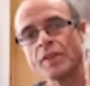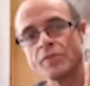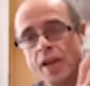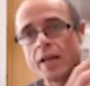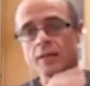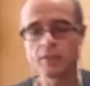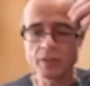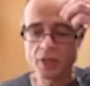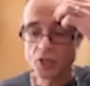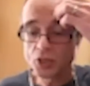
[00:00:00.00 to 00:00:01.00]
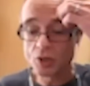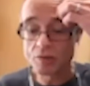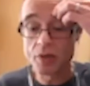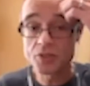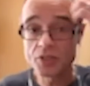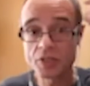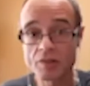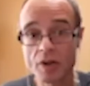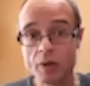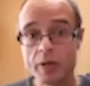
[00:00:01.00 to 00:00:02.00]
yep. then your growth's going to
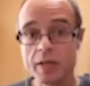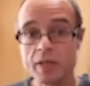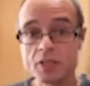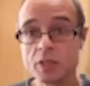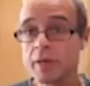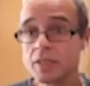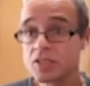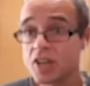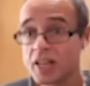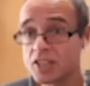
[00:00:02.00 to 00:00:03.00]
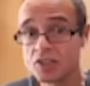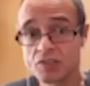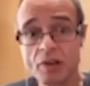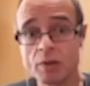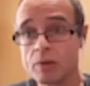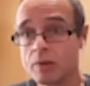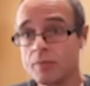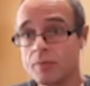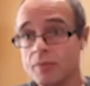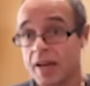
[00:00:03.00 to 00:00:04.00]
grow. It's going to be under tight control.
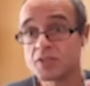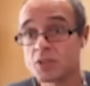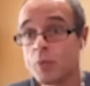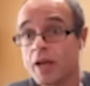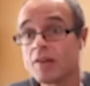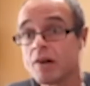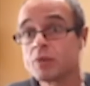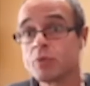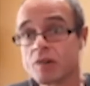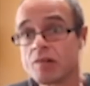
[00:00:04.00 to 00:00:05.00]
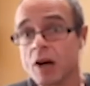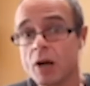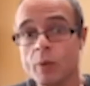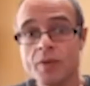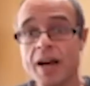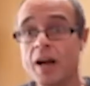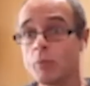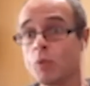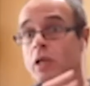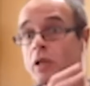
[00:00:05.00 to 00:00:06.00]
That's the way growth will grow. And
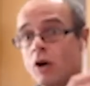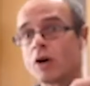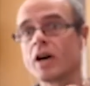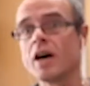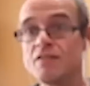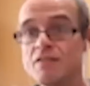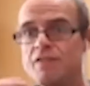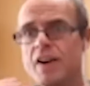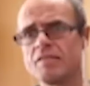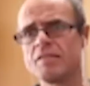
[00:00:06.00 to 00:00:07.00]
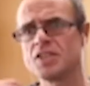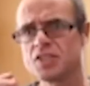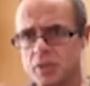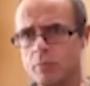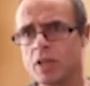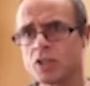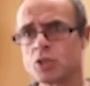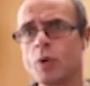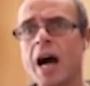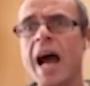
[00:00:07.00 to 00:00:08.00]
that will look very similar
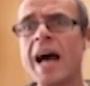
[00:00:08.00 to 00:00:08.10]
to our